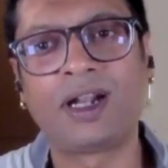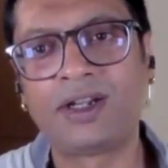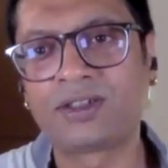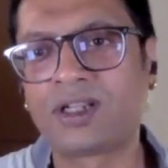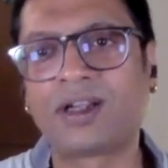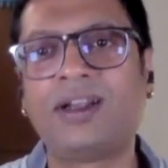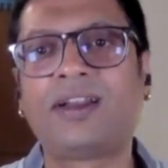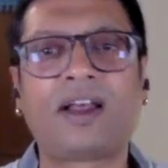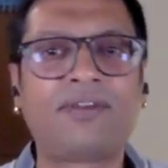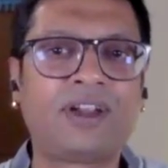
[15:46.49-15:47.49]
and you're stuck
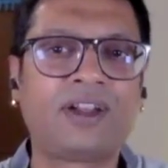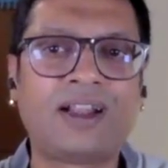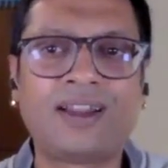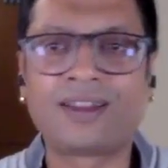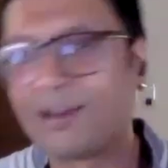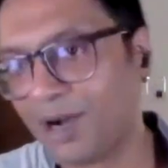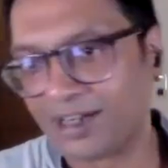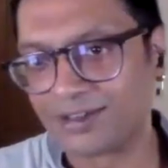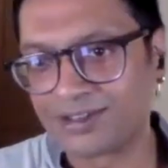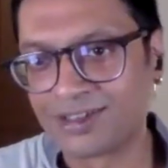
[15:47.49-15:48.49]
in traffic and nothing
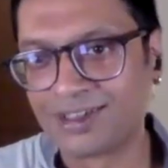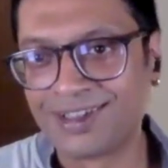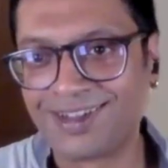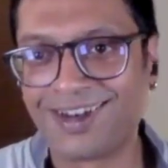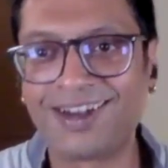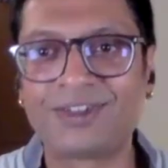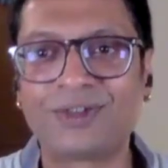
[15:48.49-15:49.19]
matters, right?